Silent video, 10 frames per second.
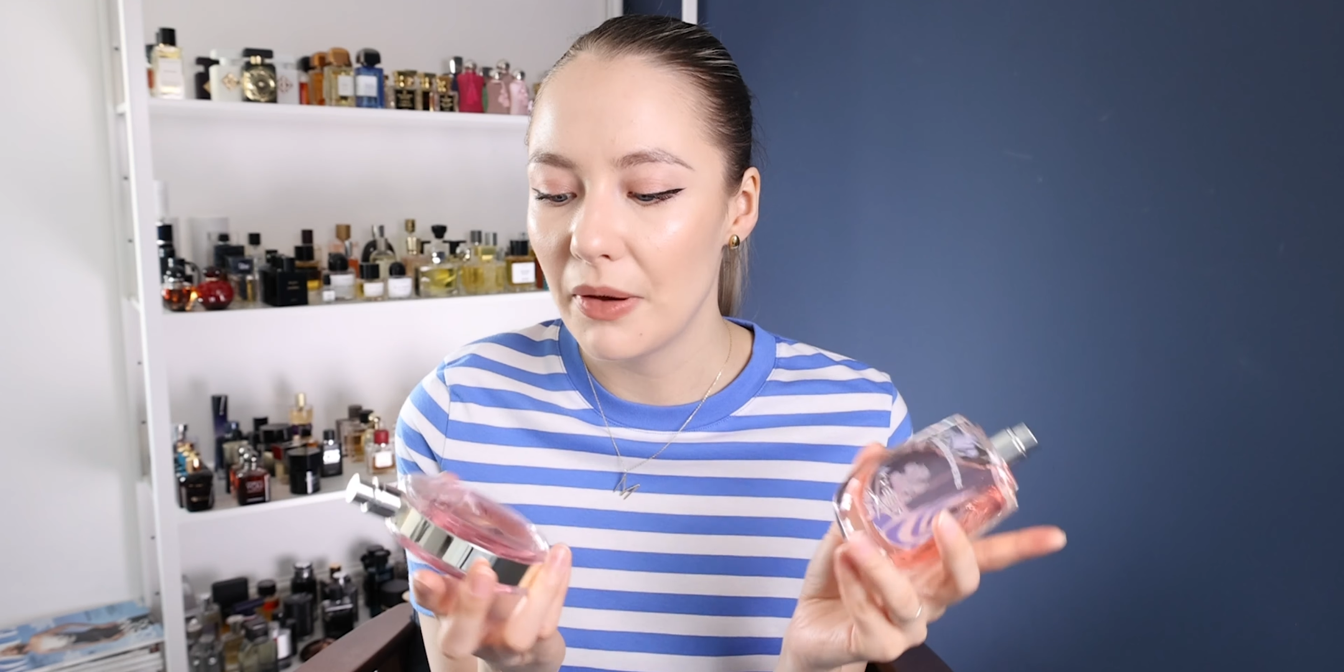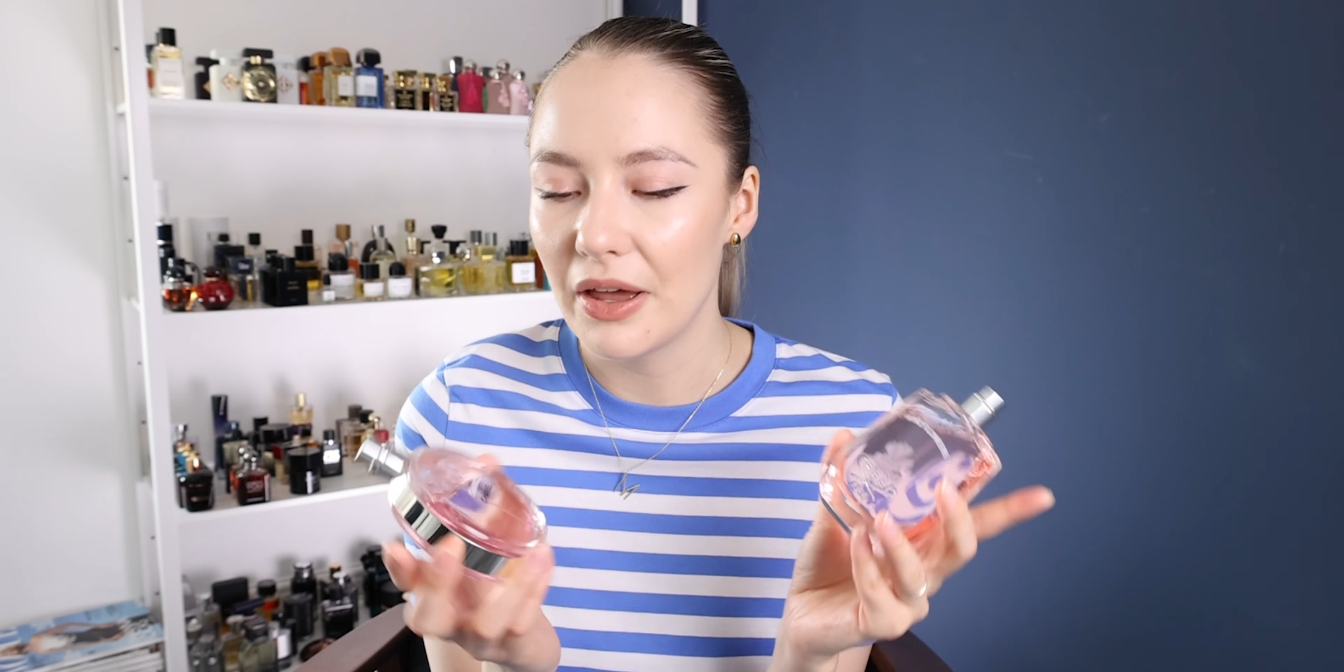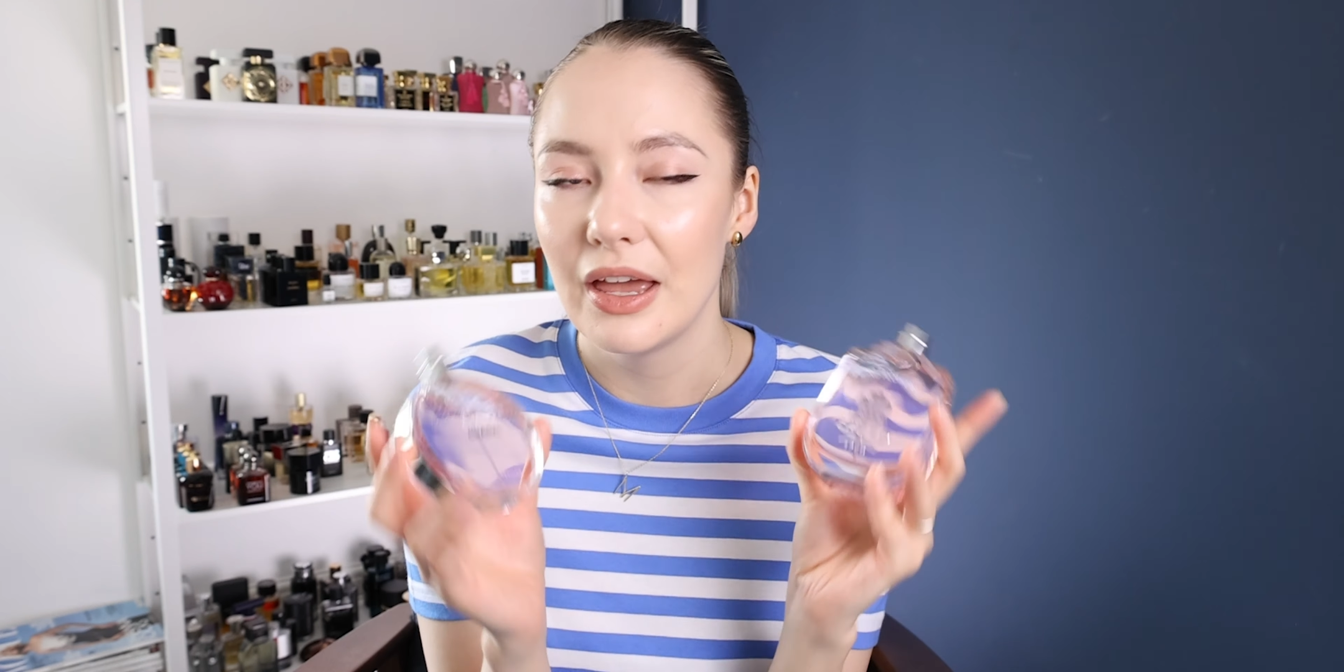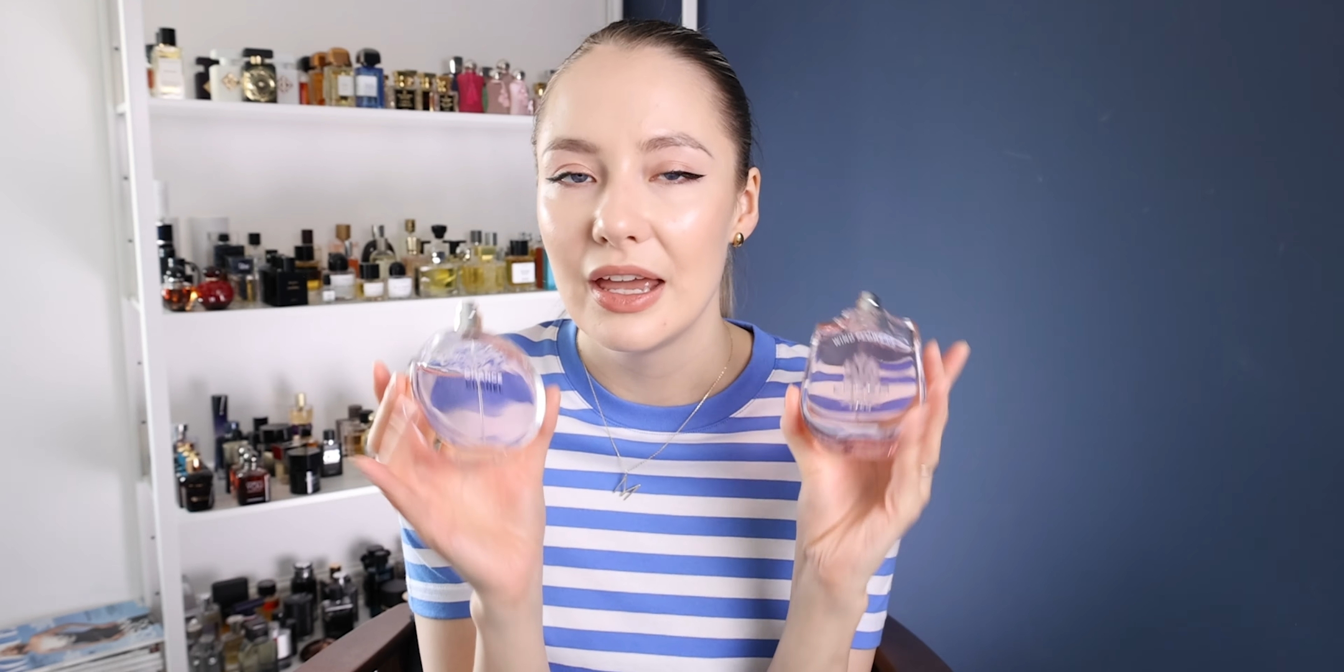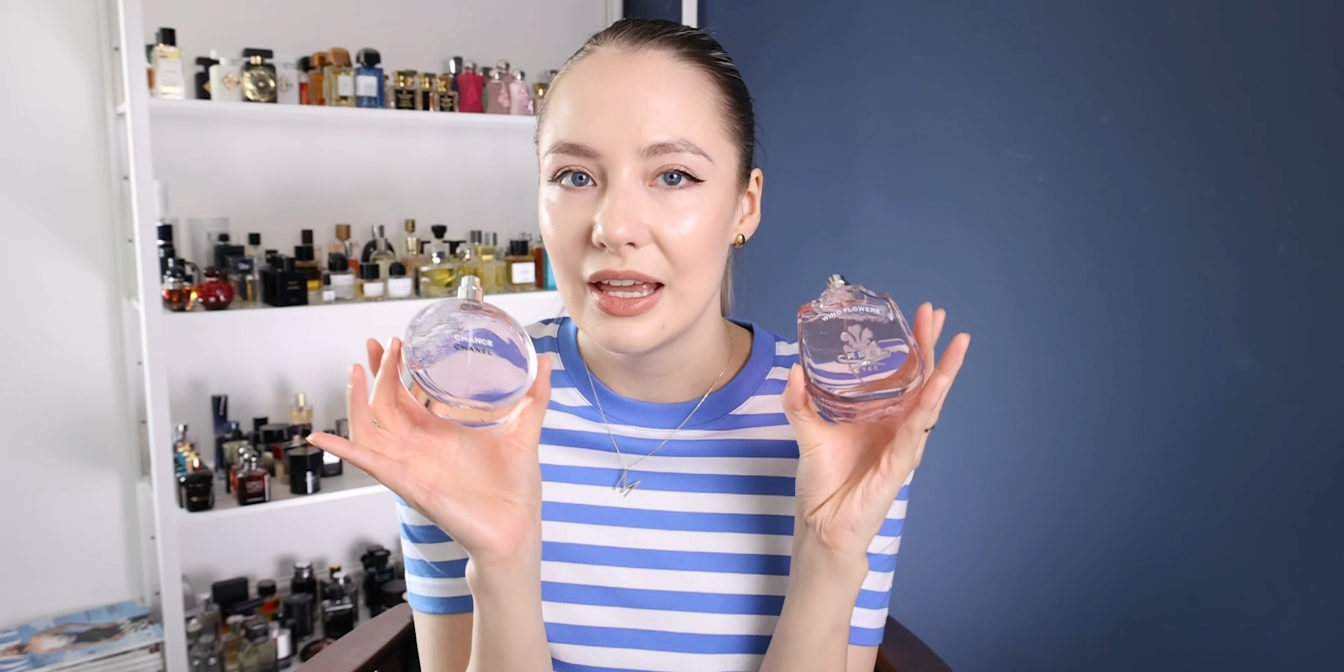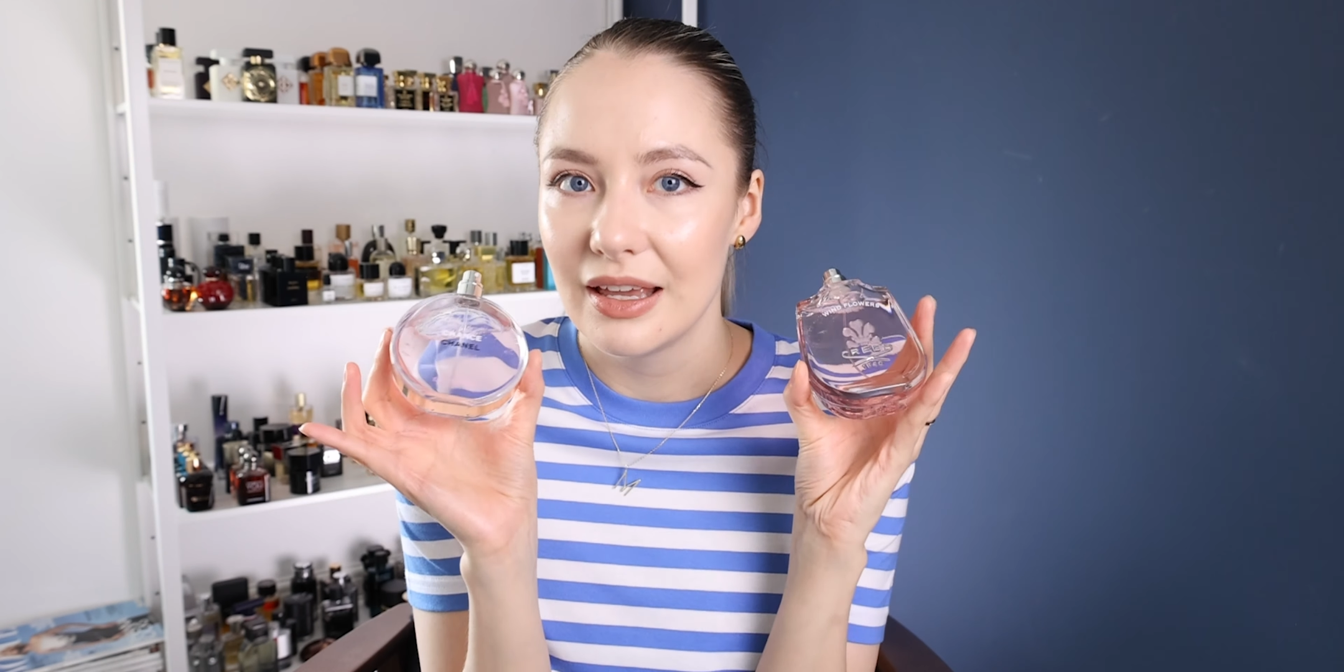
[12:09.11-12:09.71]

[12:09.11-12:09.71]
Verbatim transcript: but